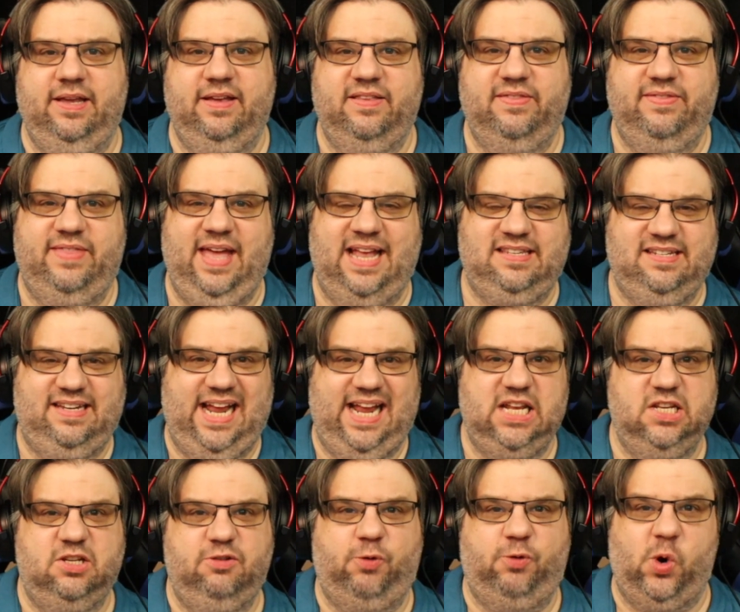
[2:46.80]
That
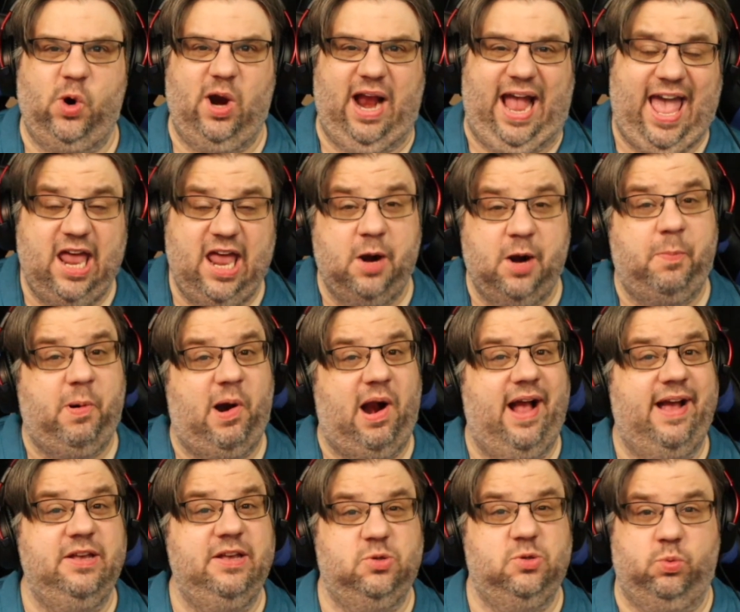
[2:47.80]
stands for
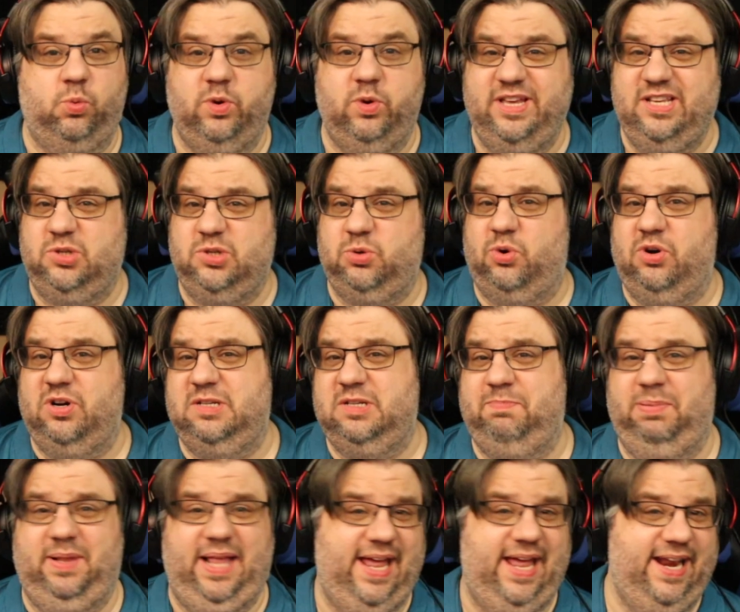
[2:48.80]
Enterprise Resource
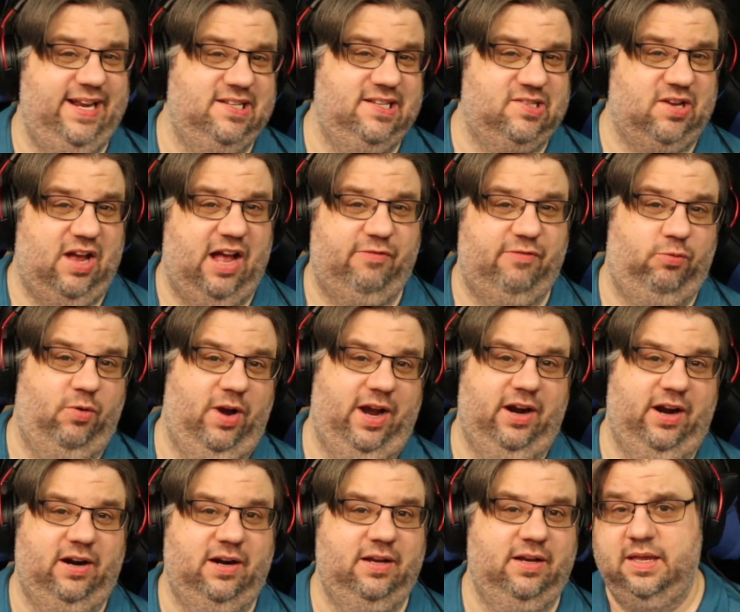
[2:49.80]
Planning
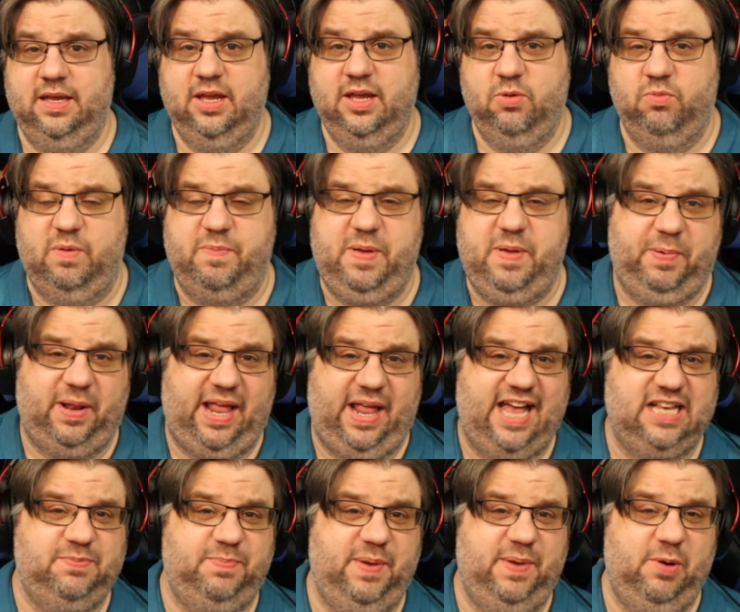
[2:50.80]
Software. When people
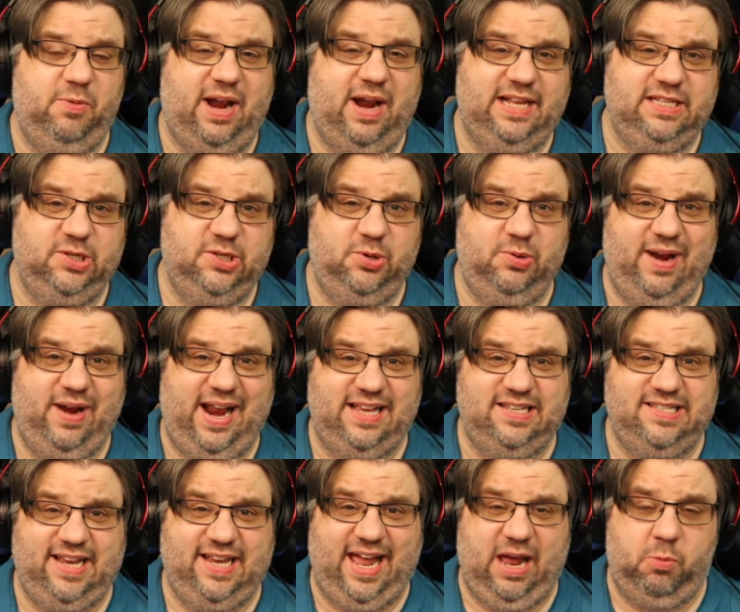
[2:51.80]
ask me what I do and I
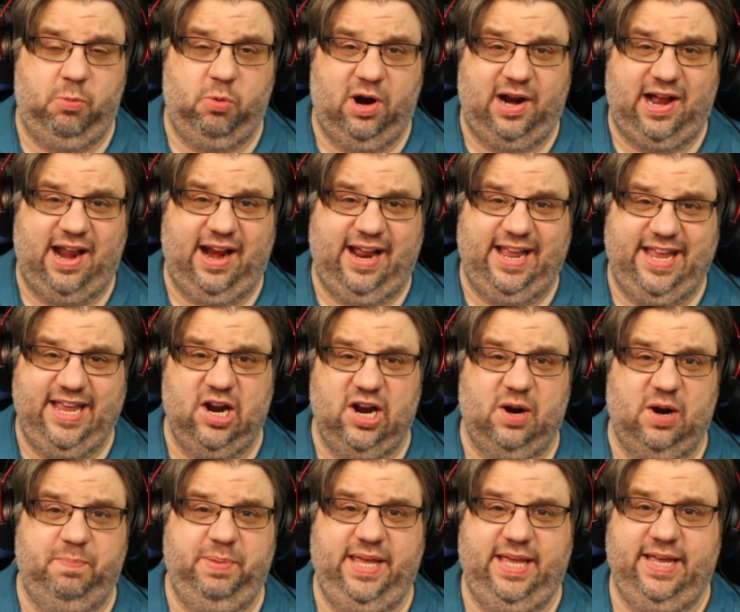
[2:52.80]
say I work on an
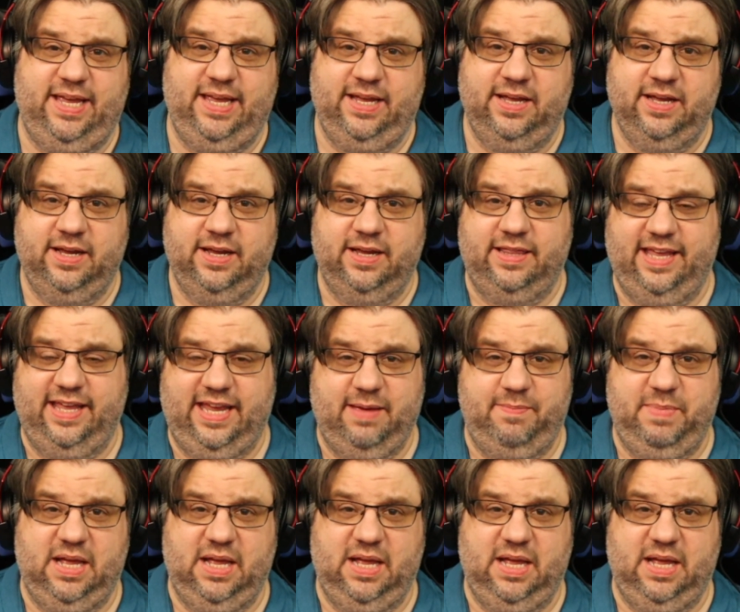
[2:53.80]
ERP, they give me a